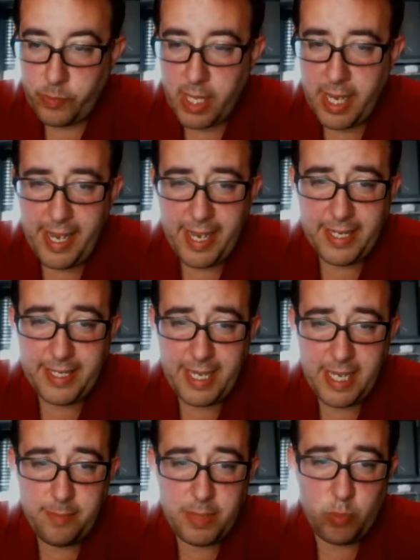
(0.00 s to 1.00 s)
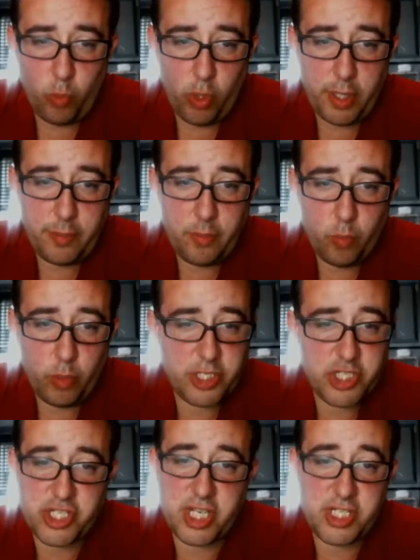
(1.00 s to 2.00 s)
I had a Gaiman one where it
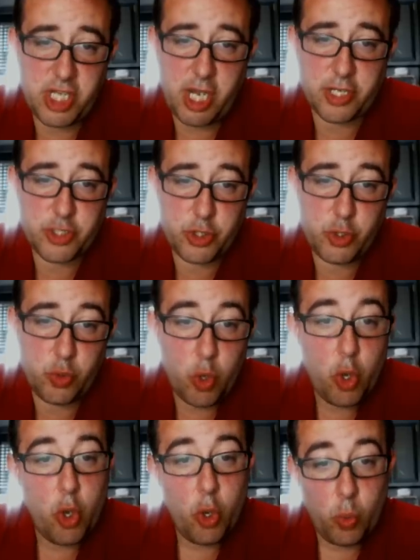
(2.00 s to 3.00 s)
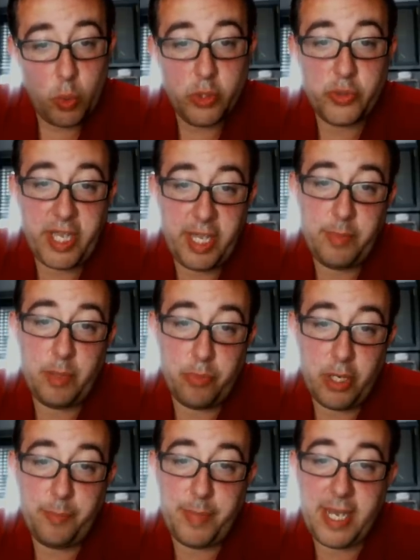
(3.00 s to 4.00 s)
just said, Doctor Who, will Gaiman
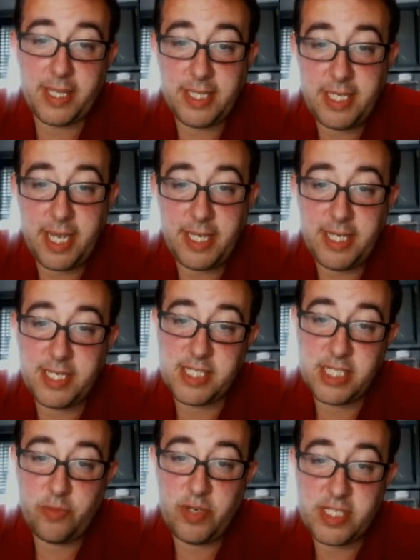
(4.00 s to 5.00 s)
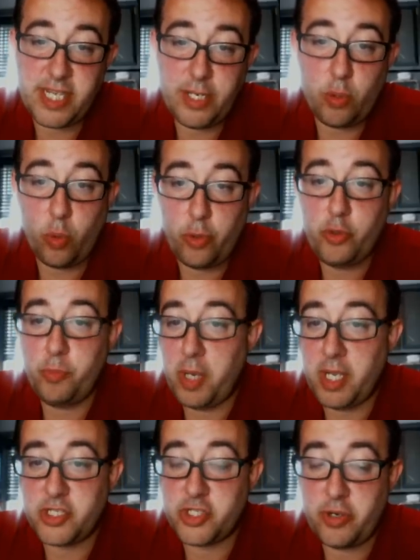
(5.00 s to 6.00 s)
bring back the Yeti in Series 8 or a new
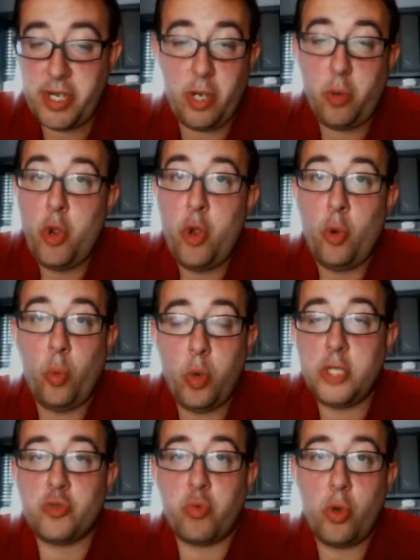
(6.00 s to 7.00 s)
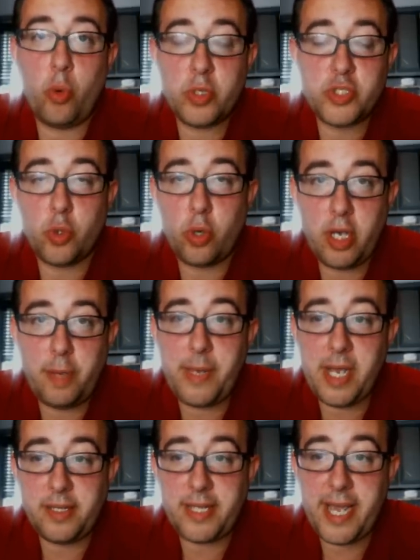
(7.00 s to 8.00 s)
monster? Now, what's wrong with talking
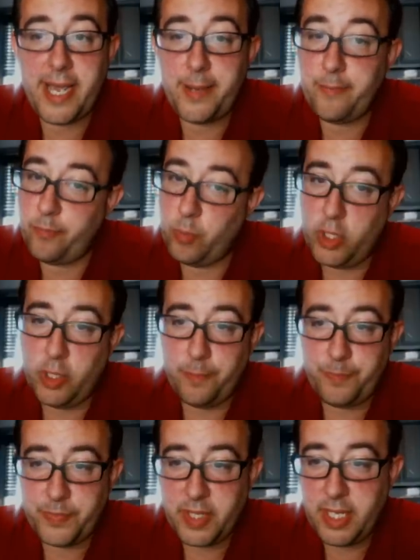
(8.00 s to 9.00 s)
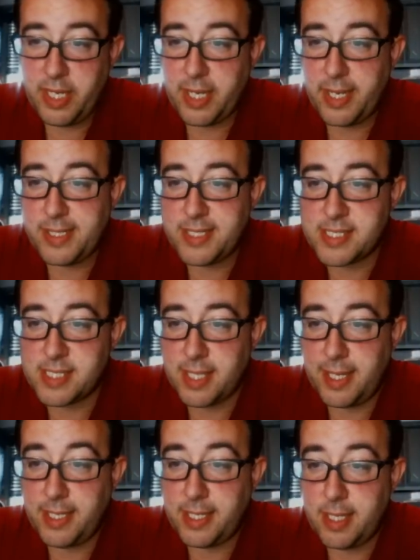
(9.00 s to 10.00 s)
about that? Well, it got a
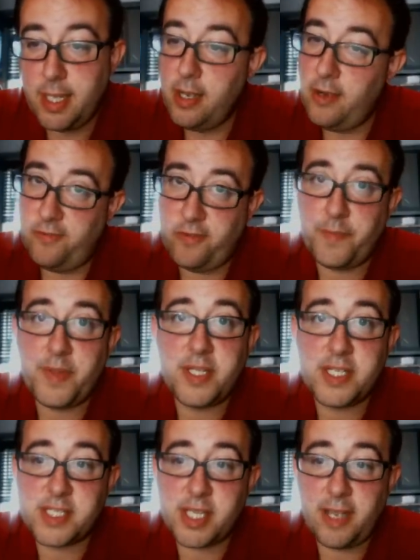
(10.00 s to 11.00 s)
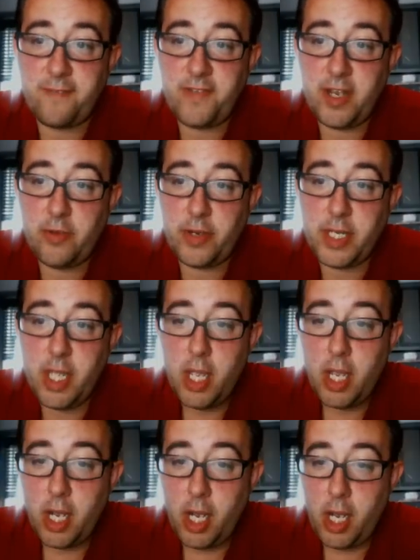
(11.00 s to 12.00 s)
dislike from the dislike fairy,
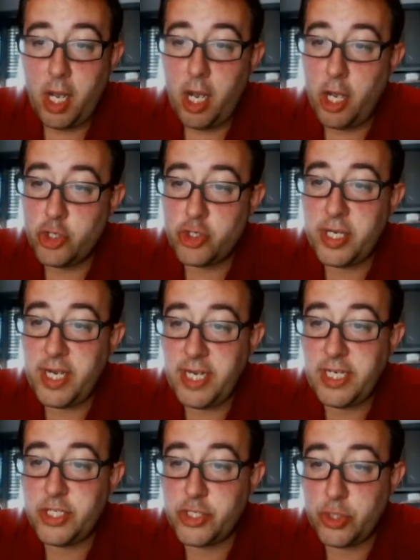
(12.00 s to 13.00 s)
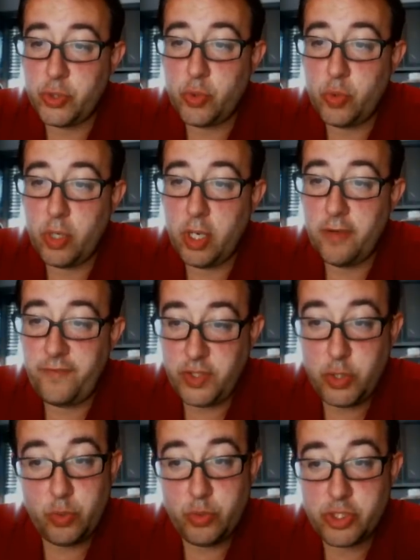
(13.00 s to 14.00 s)
182
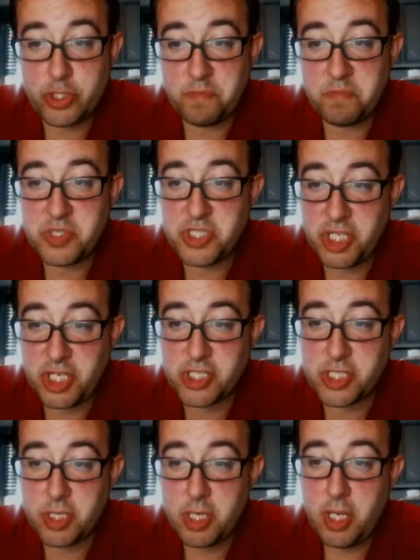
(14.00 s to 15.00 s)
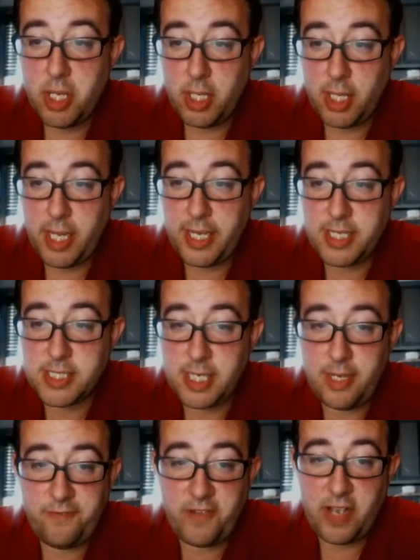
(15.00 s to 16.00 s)
views, 6 likes,
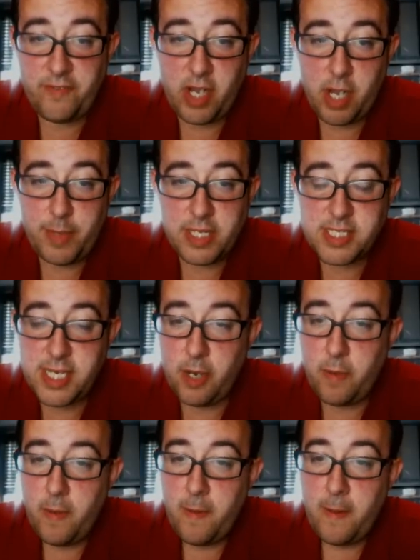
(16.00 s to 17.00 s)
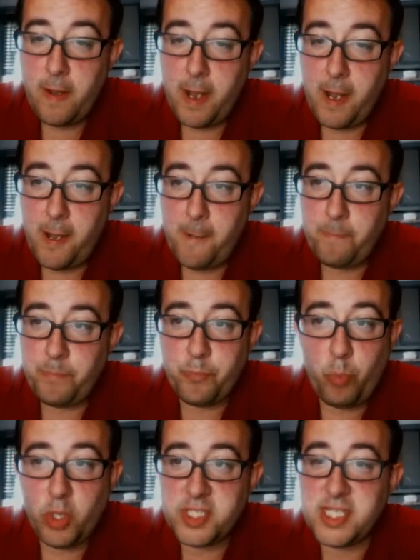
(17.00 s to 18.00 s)
and 5 comments. Now,
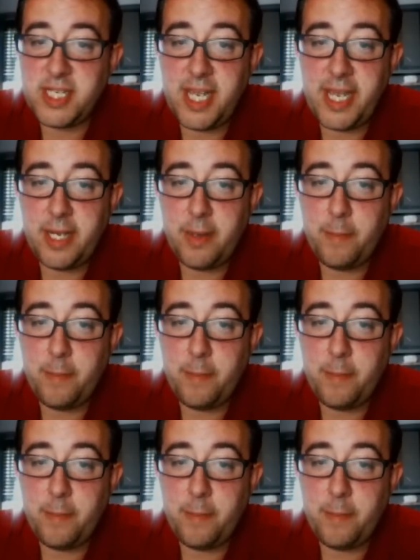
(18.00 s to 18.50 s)
once again,